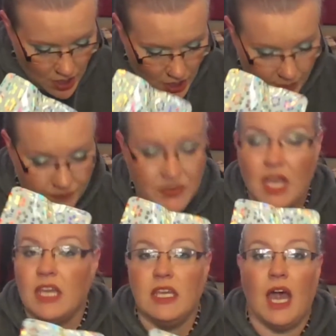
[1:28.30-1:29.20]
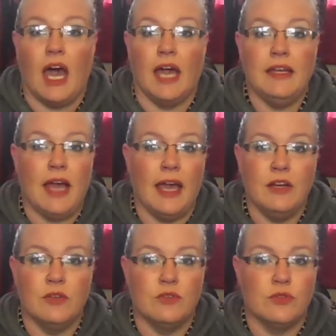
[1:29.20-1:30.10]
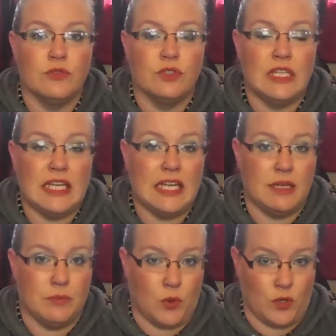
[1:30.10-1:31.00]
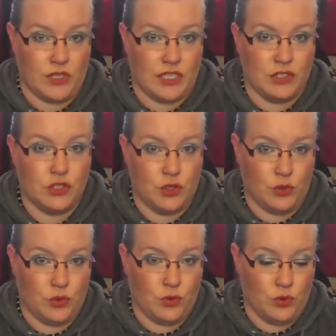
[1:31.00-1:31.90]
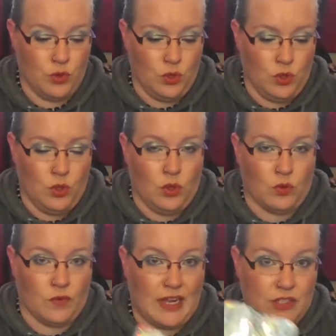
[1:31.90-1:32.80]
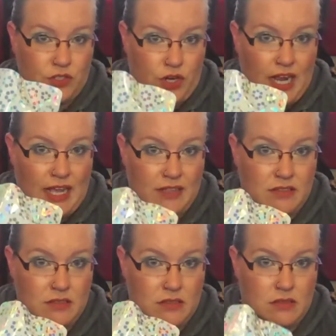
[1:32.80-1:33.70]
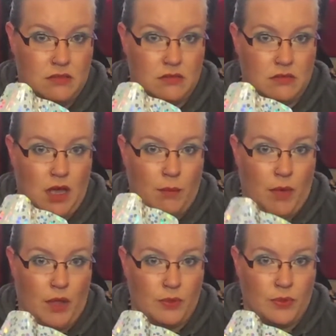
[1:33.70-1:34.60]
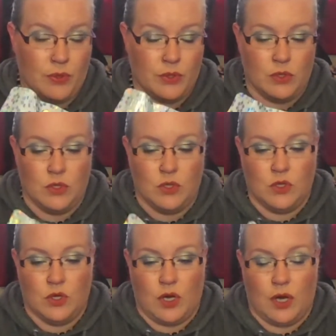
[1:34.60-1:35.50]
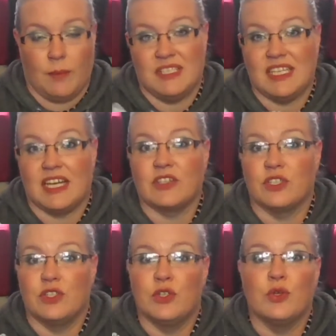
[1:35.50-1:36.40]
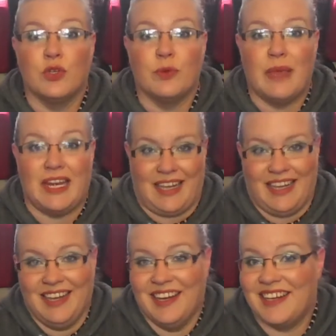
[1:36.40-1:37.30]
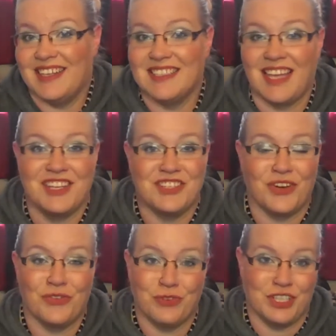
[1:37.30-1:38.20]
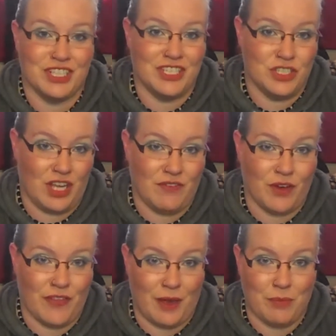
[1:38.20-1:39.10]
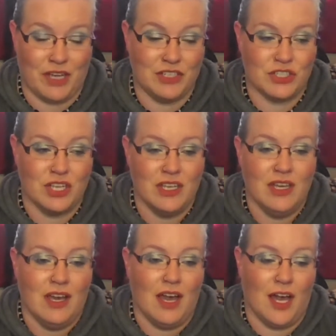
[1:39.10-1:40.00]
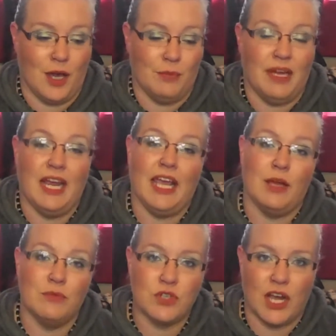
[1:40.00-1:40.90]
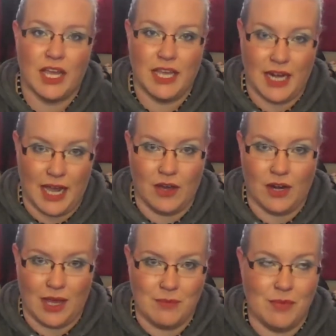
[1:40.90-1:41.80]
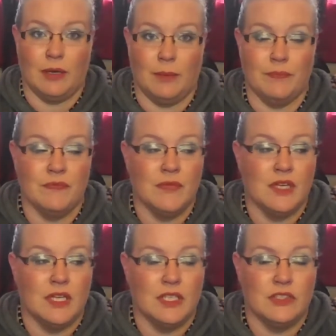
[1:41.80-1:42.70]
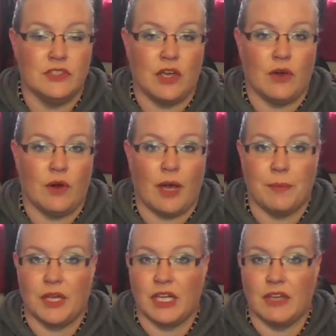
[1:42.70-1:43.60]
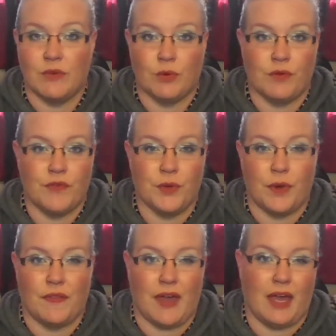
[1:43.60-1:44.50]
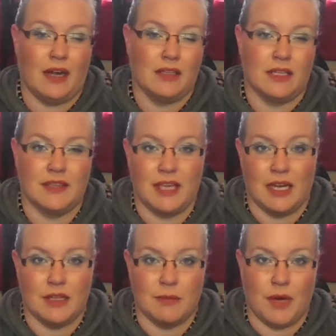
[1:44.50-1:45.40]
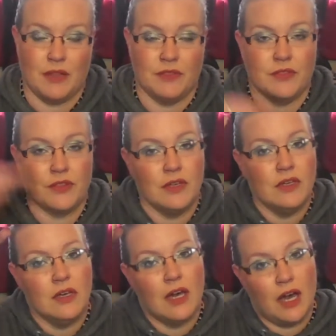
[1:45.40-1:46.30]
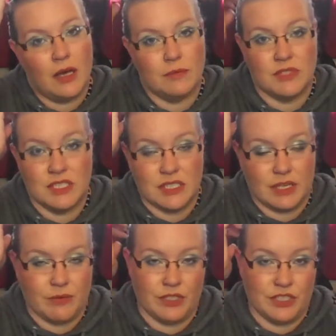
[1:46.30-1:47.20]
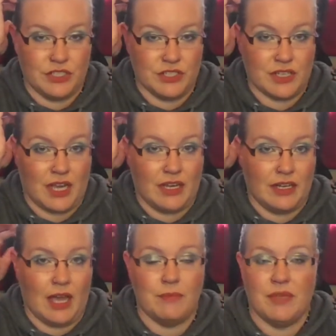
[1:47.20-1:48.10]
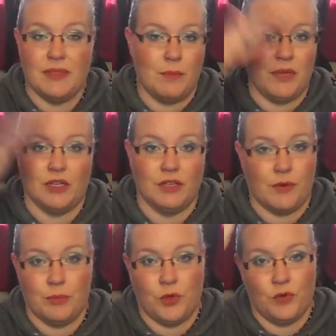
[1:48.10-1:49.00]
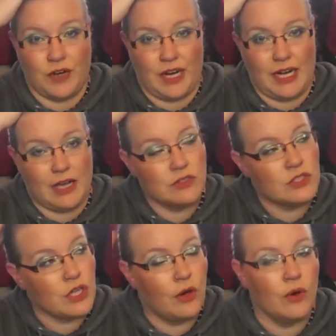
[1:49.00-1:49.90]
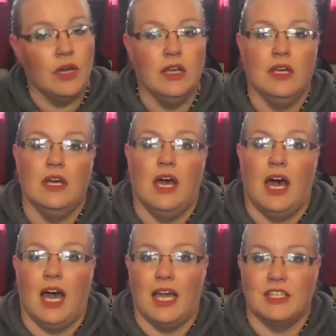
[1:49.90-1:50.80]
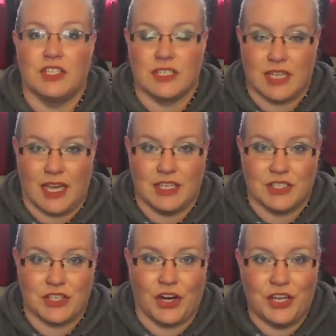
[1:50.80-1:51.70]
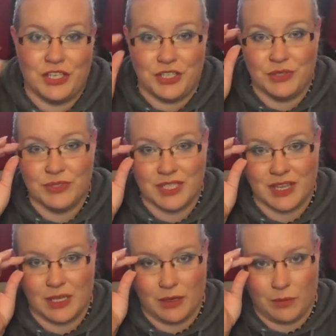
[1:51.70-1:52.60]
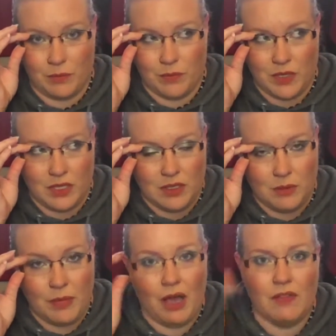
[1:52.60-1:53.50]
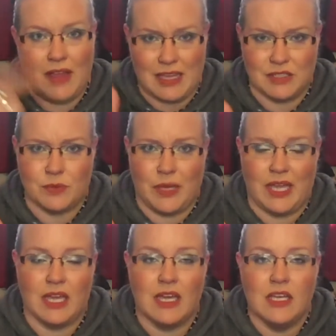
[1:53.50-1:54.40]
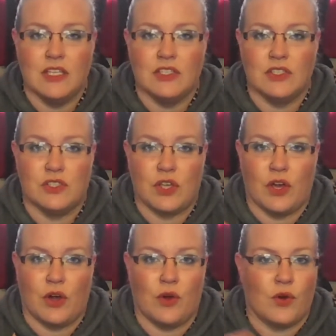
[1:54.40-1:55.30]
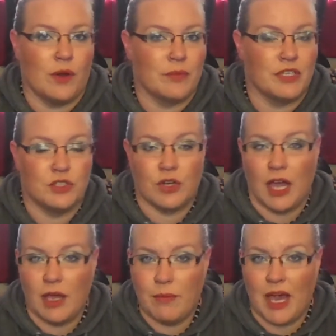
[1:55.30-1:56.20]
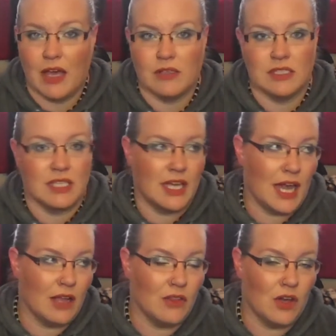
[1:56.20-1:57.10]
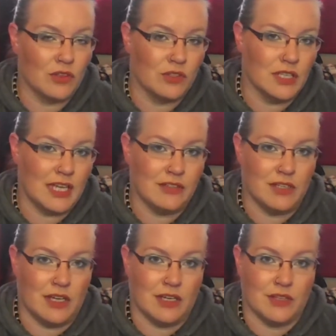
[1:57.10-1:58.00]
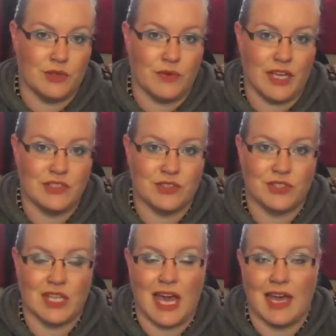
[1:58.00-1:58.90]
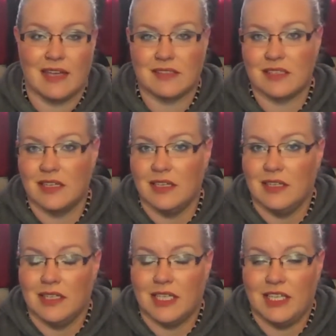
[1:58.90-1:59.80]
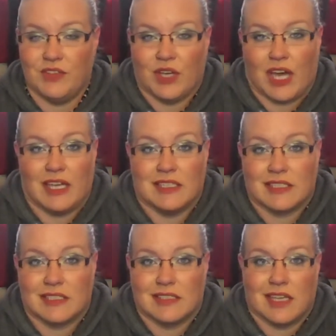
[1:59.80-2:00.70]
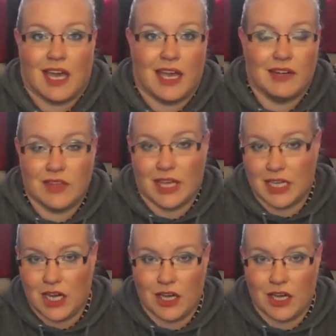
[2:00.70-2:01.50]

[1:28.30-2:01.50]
um, yeah, I, I don't need more than two razor heads a month. Um, it's actually too, too many because I don't really shave all that much. Um, but I am trying it out. I'm, um, so I'm going to give a review on that at like the end of the month. Um, since I really just kind of, I'm in the middle of a move right now. So I just kind of started using them about last week. So I'm going to try them out, see how long the like uh, the razors last, give you guys kind of like an